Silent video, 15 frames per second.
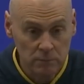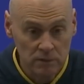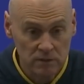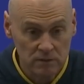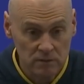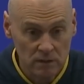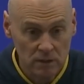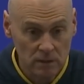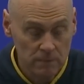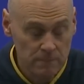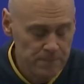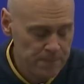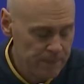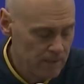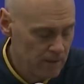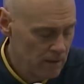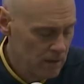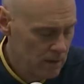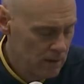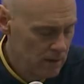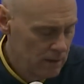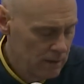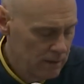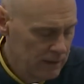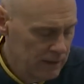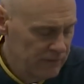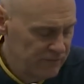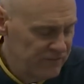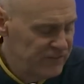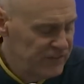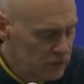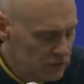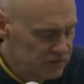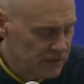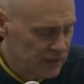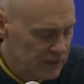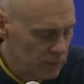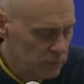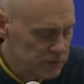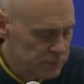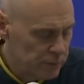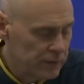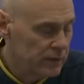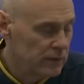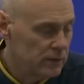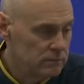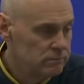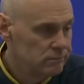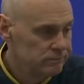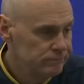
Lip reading: but it feels like it was pretty good.